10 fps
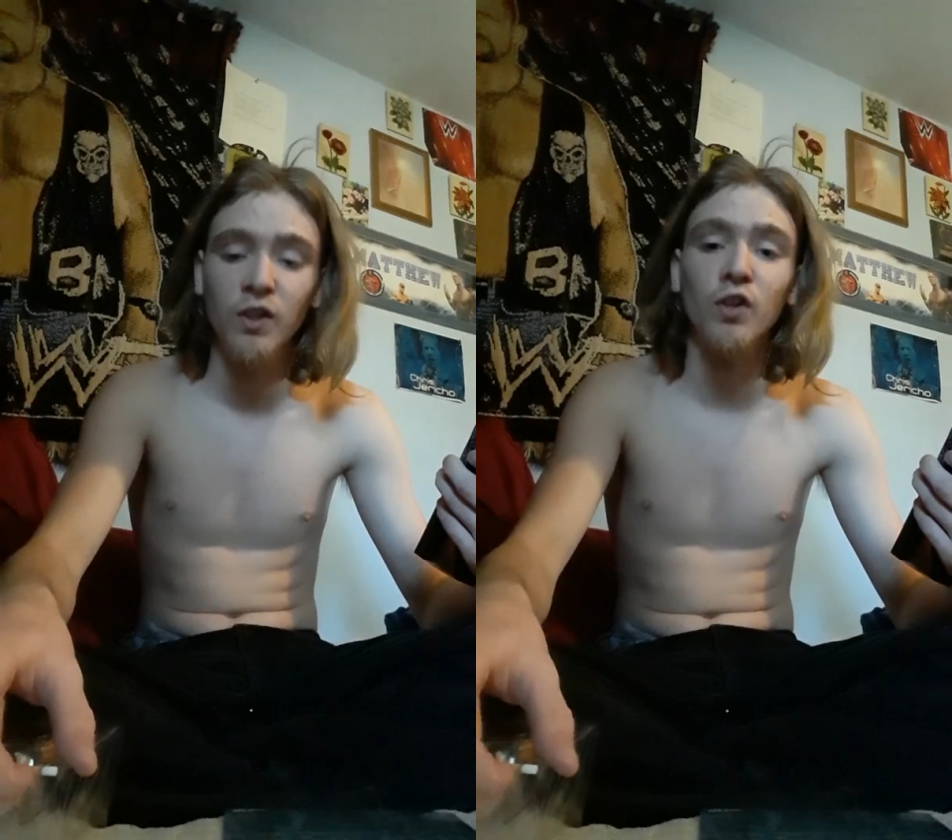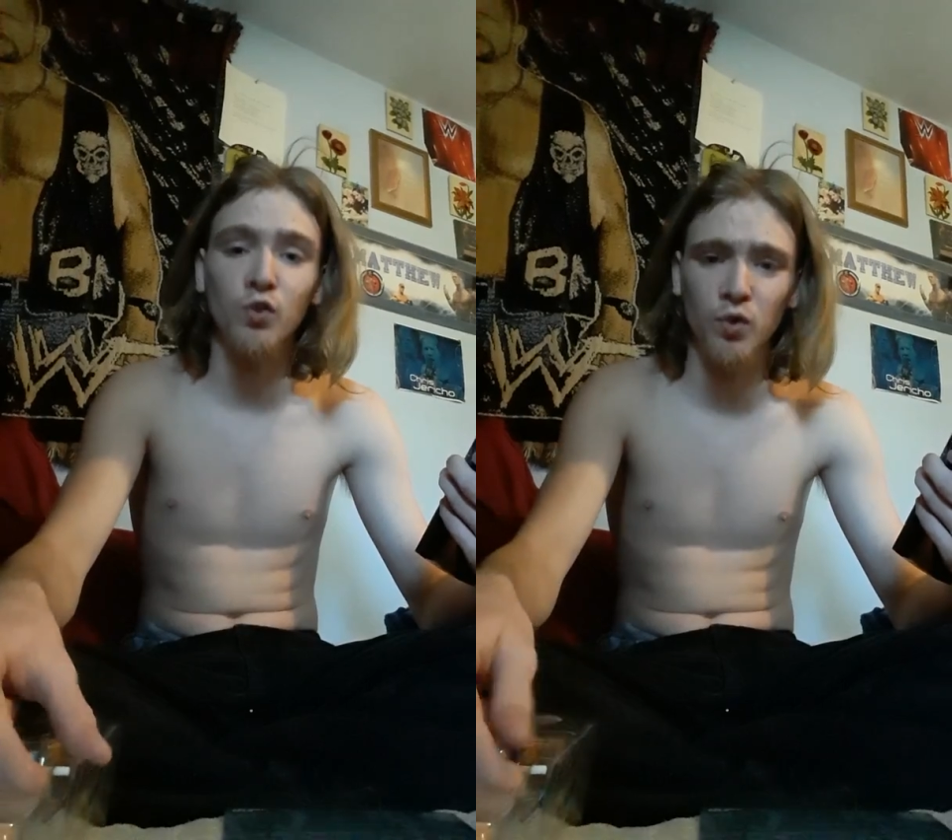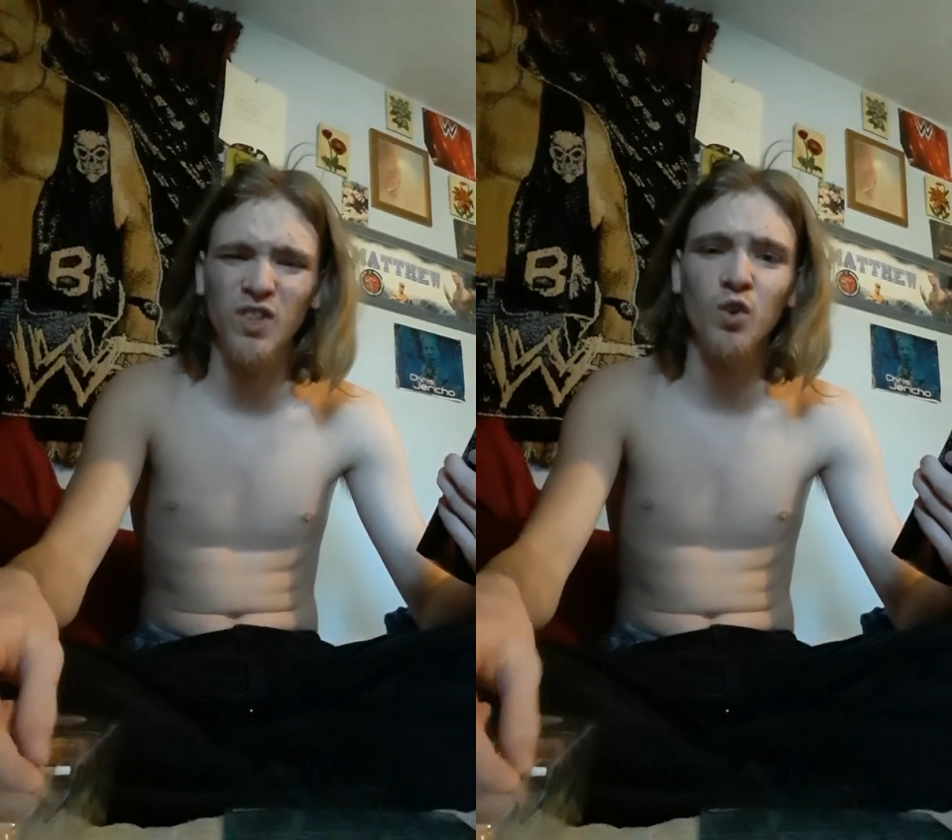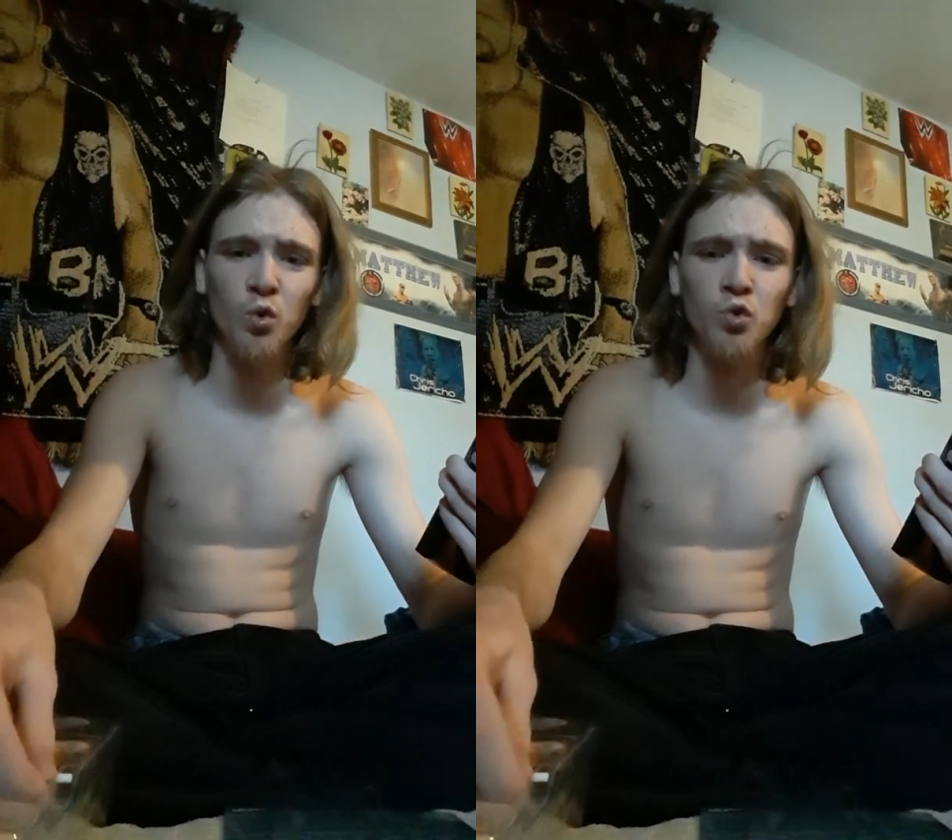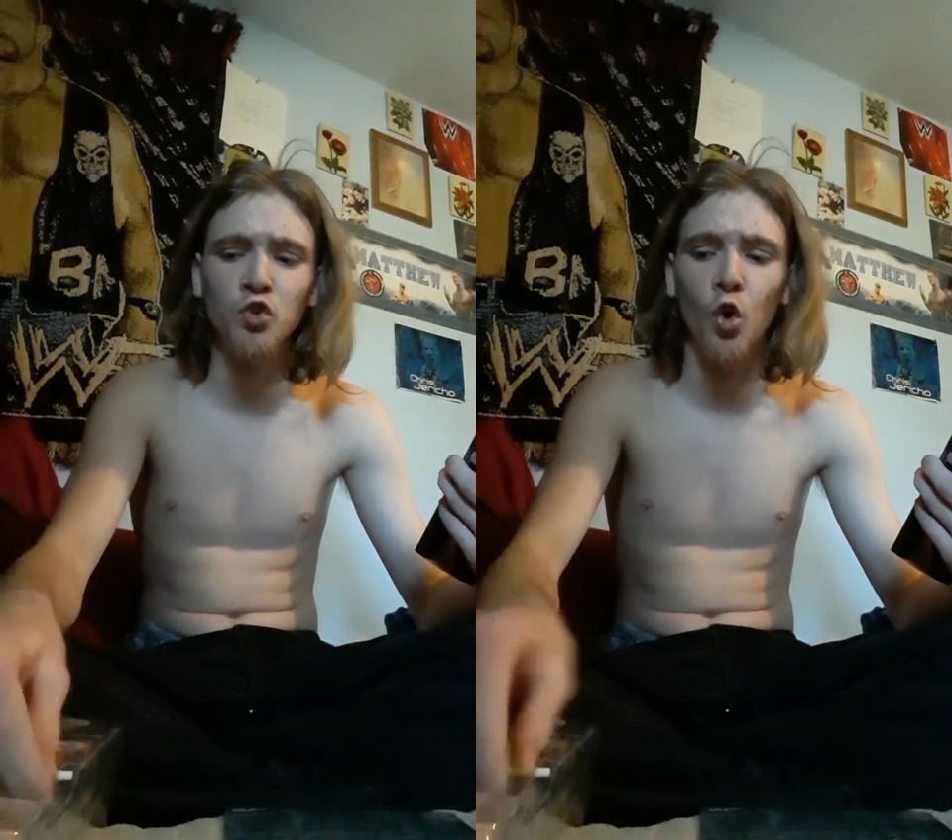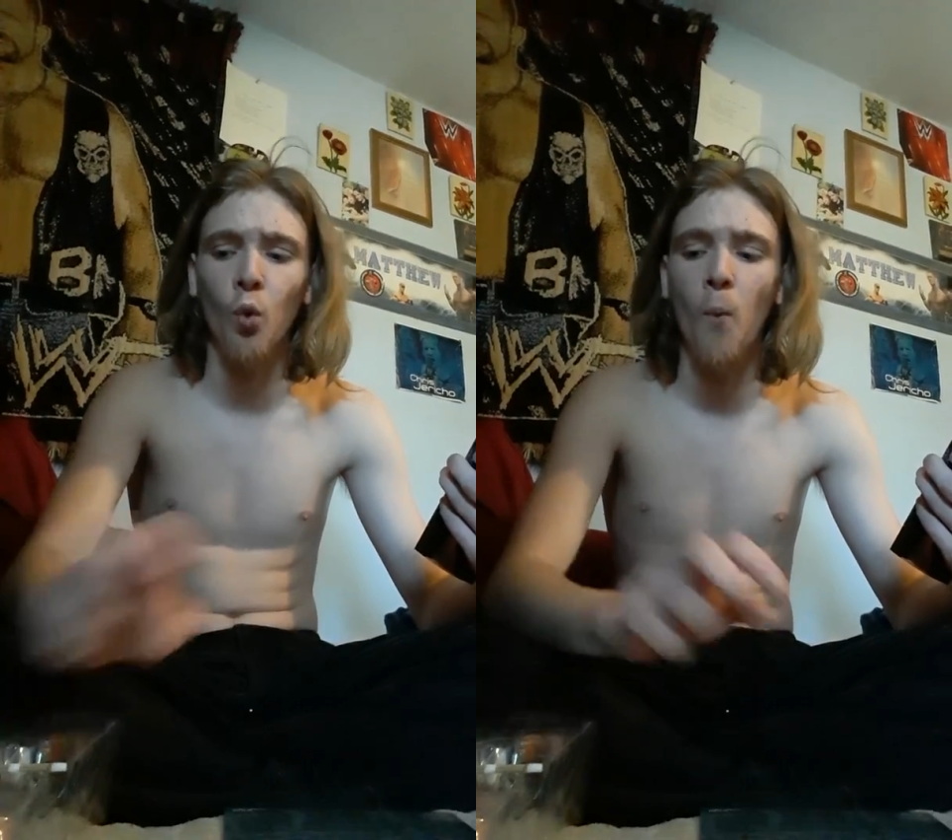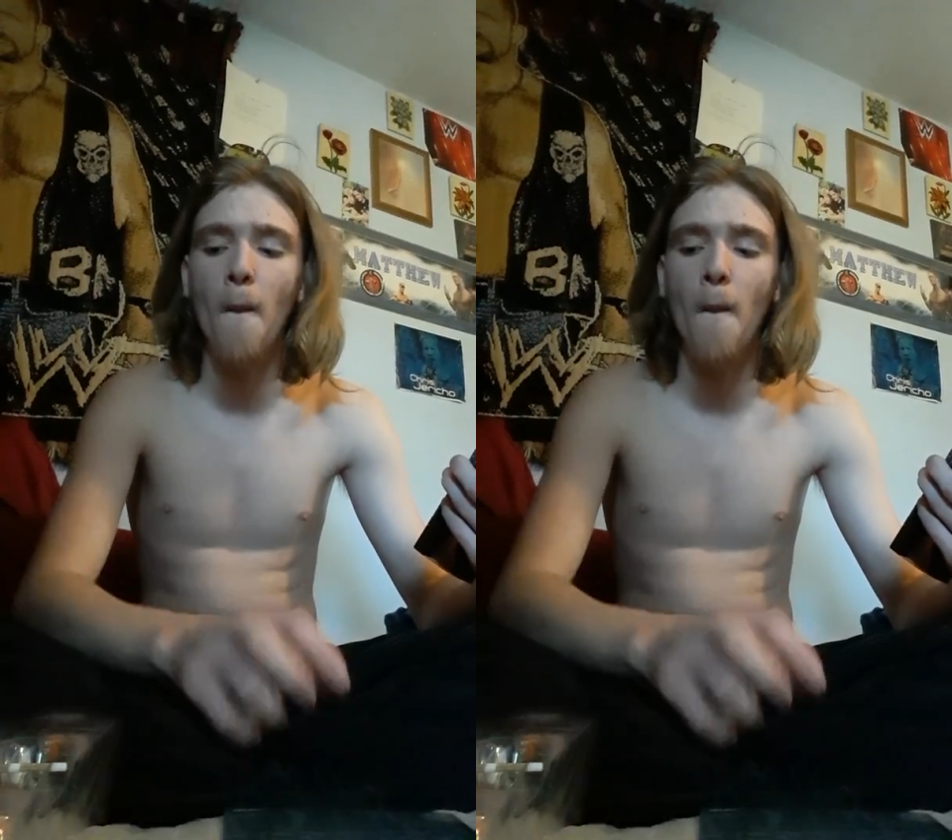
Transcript: into the Uso